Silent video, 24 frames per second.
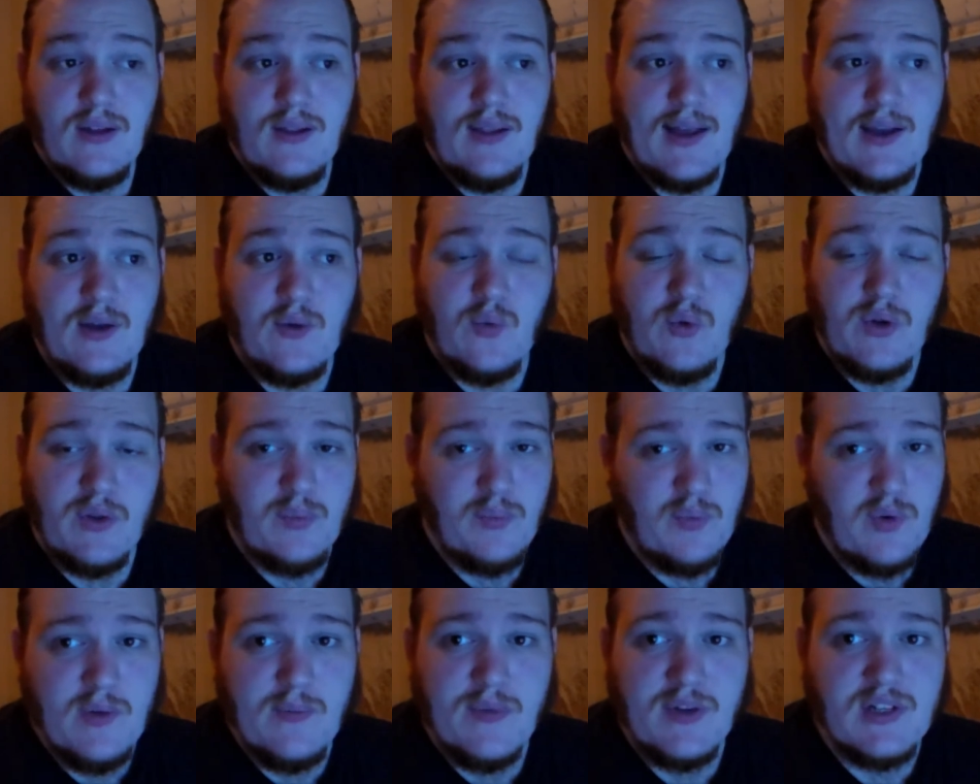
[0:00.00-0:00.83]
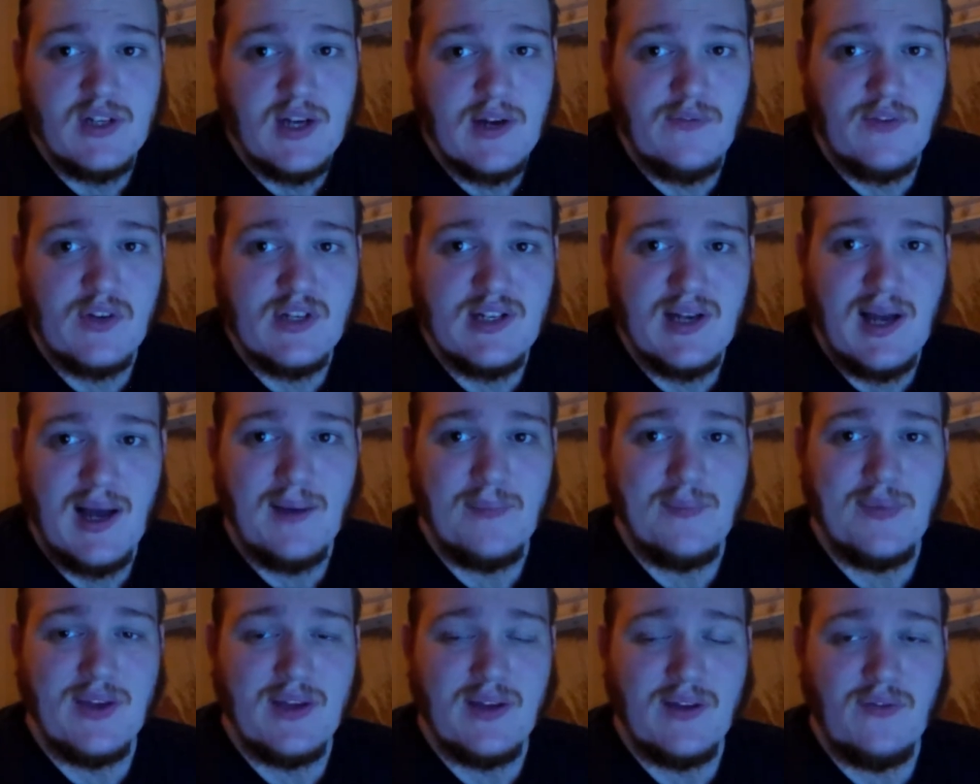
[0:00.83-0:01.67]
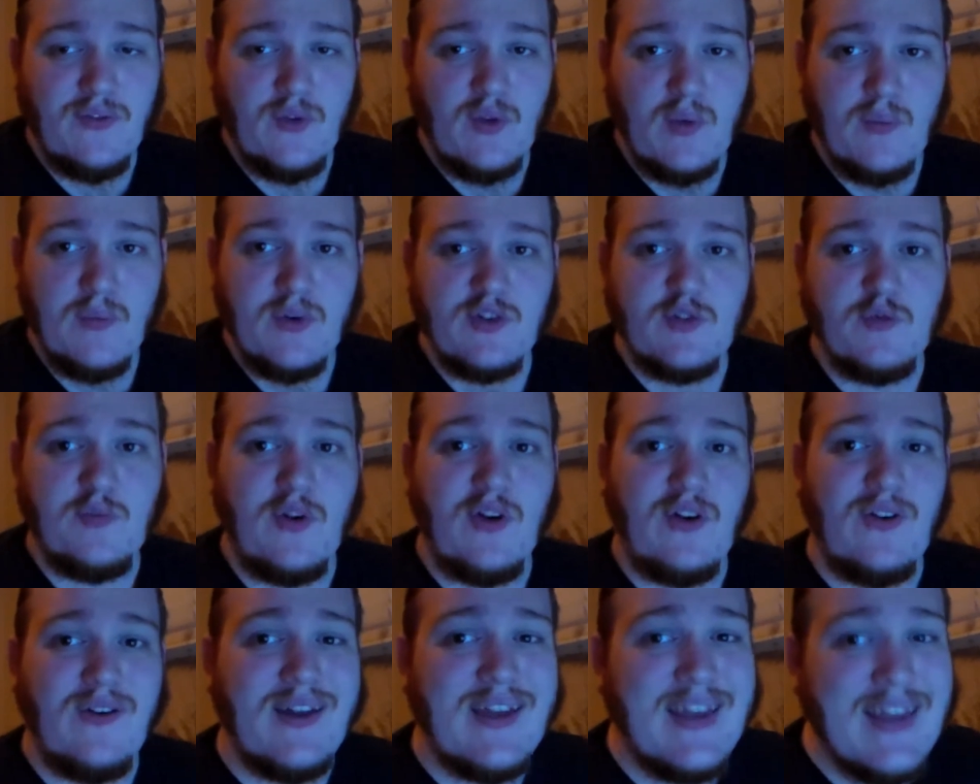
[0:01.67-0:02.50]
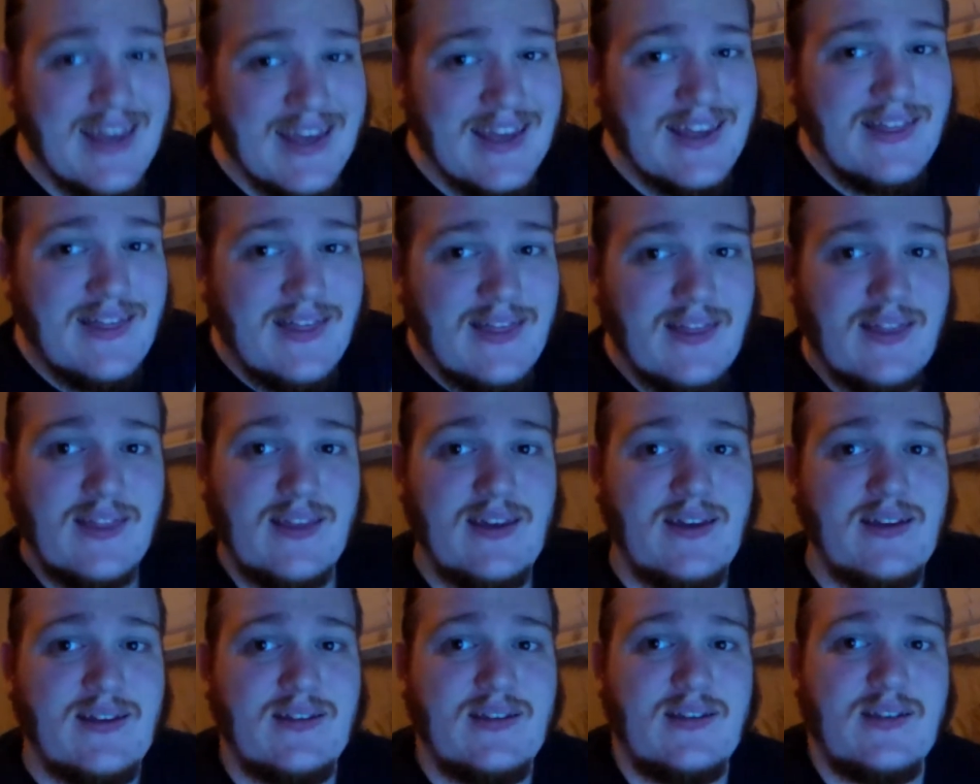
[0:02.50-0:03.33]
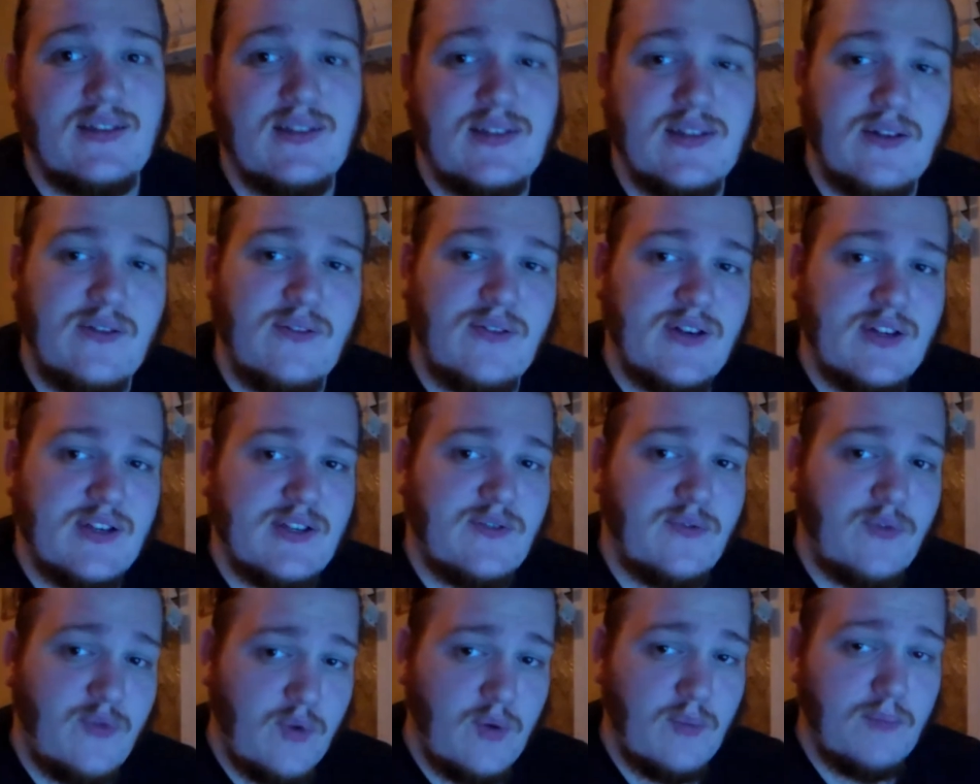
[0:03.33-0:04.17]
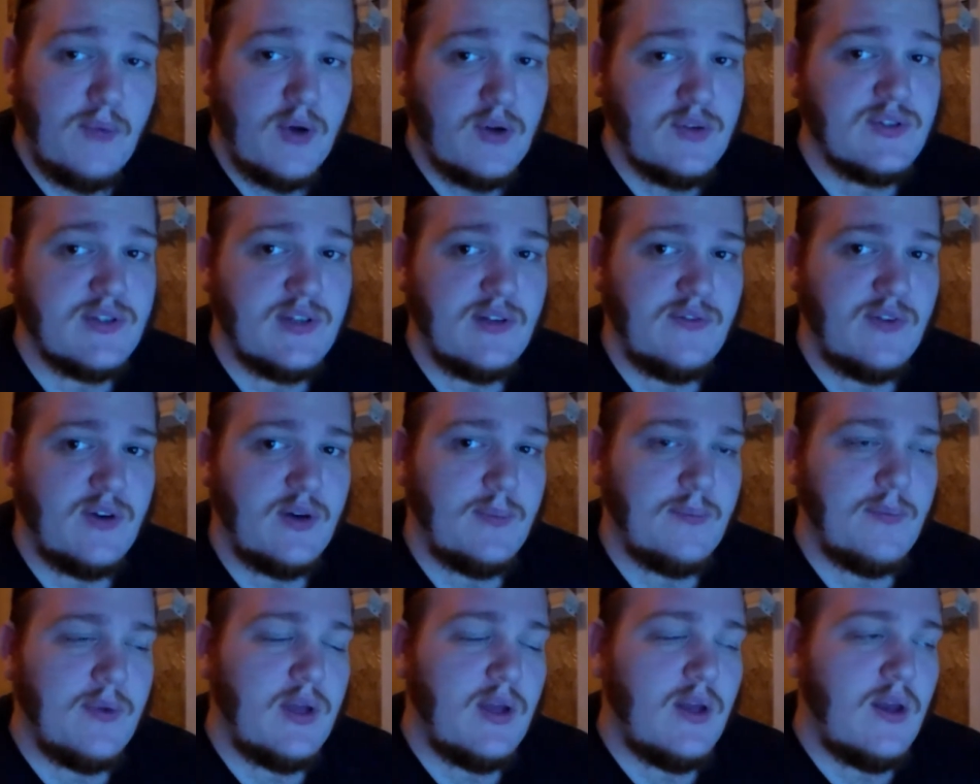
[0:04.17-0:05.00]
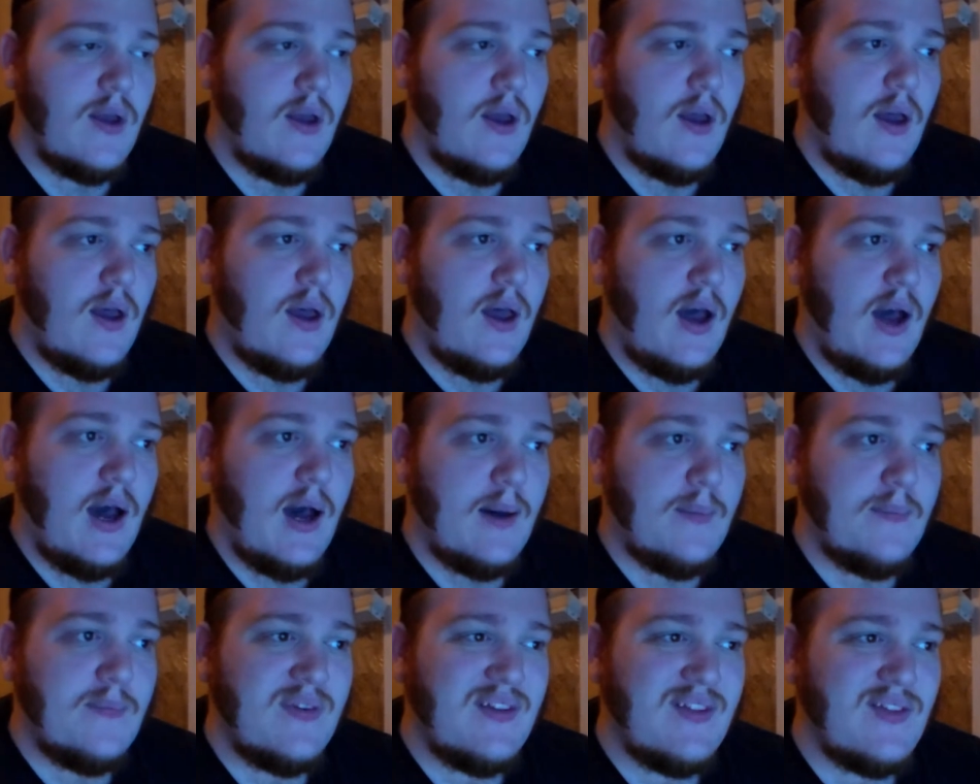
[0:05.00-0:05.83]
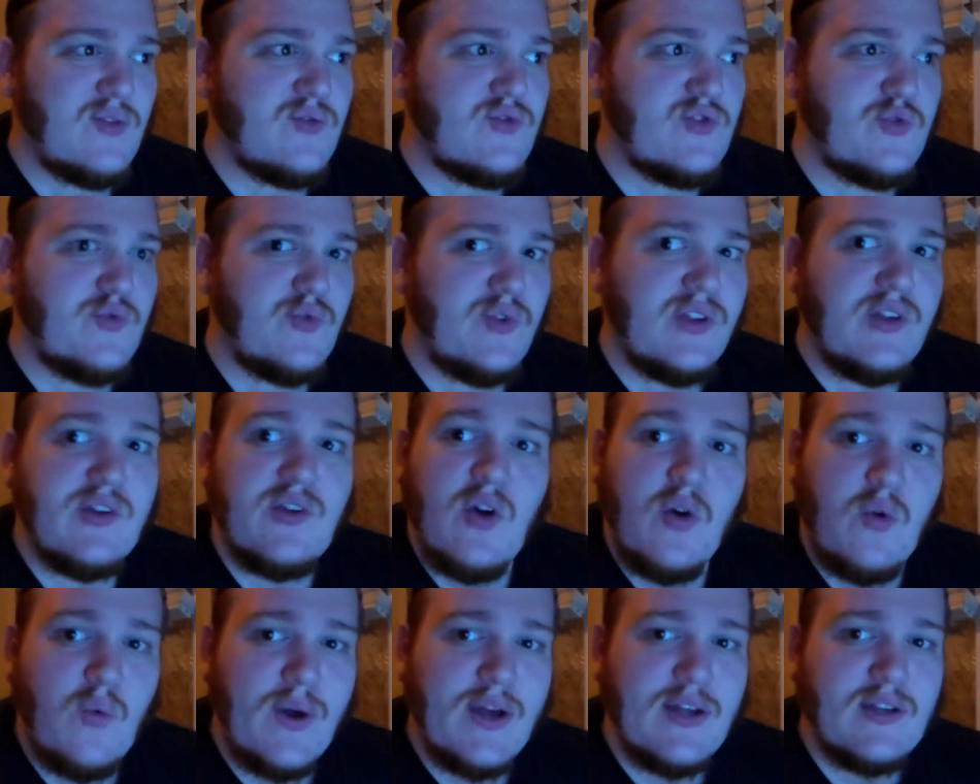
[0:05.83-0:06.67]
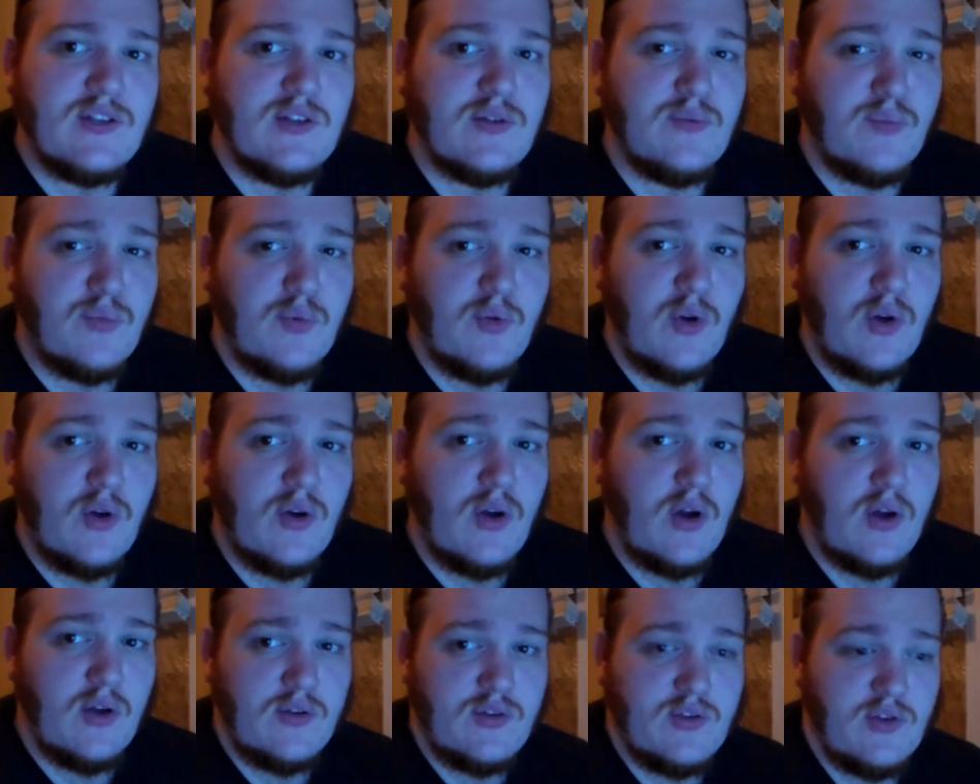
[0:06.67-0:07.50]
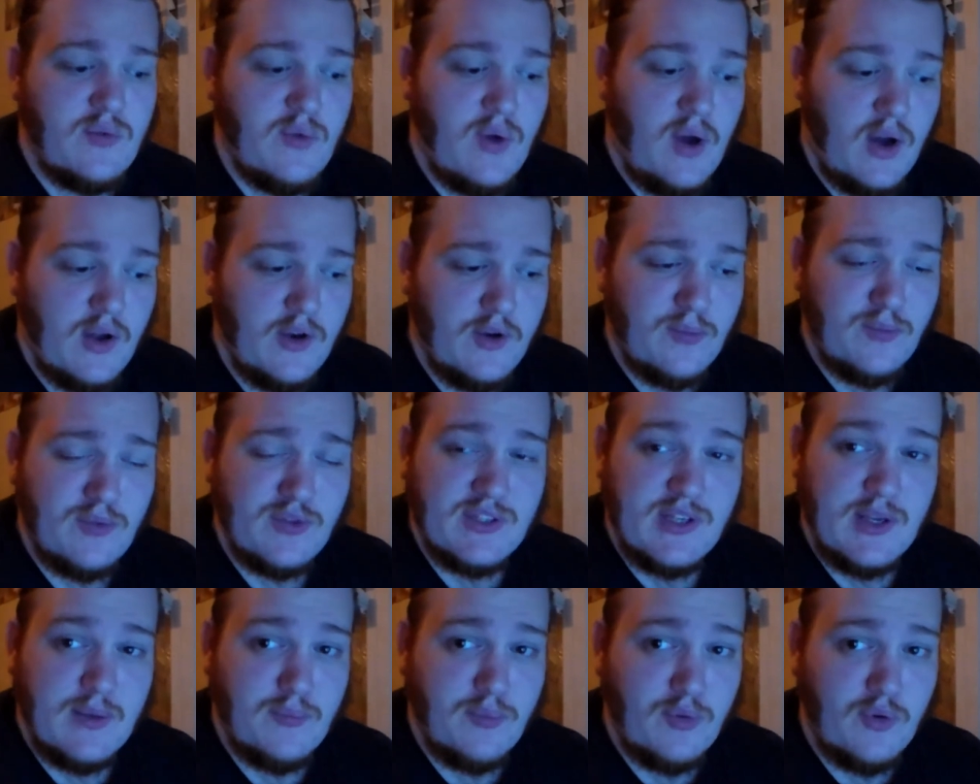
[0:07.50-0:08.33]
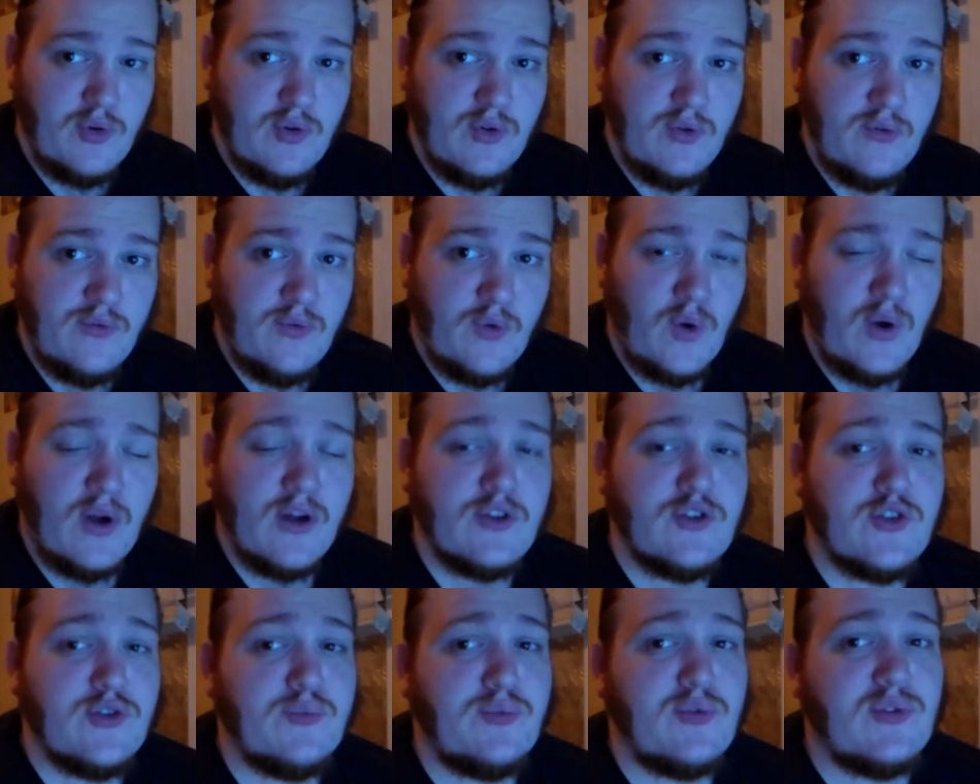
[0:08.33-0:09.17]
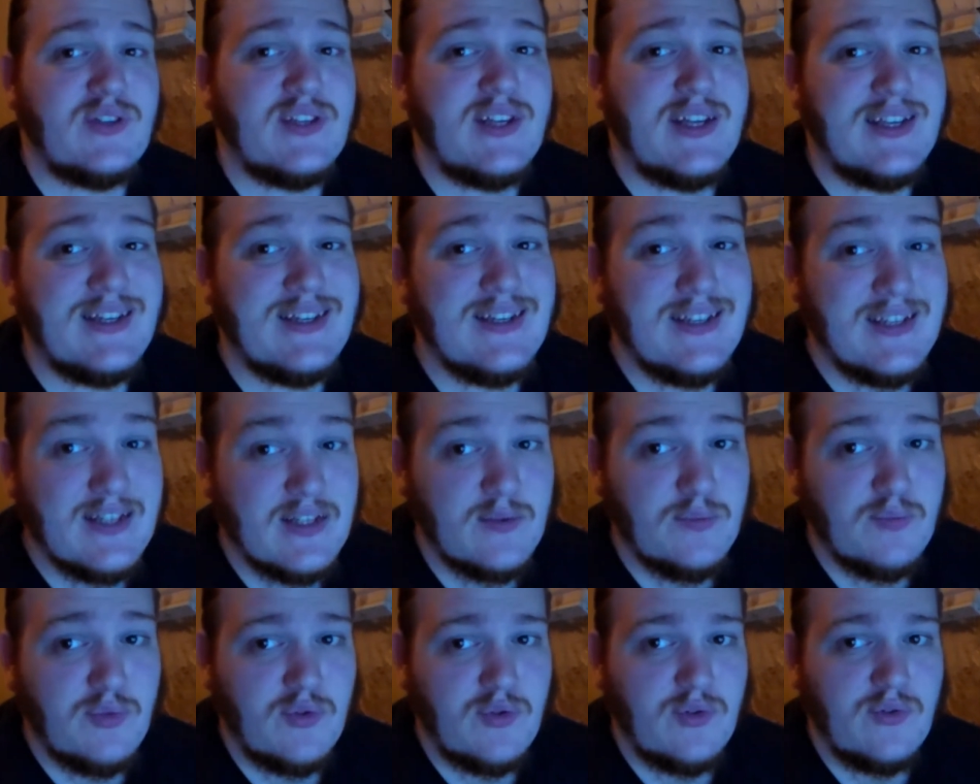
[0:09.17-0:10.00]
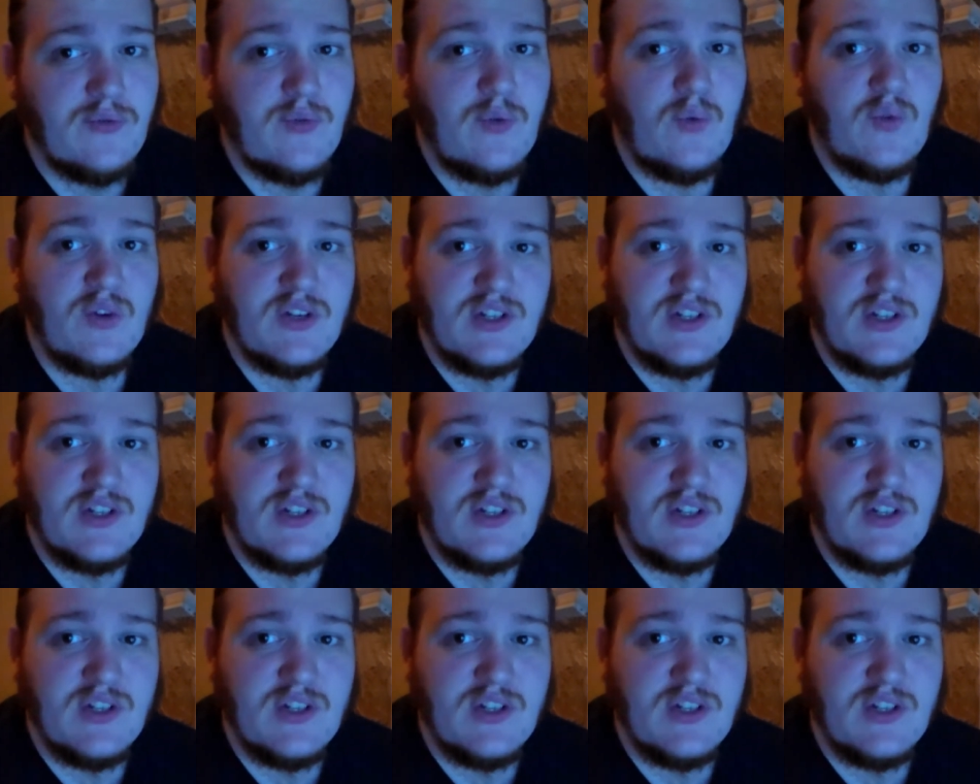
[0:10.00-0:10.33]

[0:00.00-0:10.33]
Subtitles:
like with pretty much every topic for the most part in this series, for most of them, there's really no way to 100% prove or 100% disprove,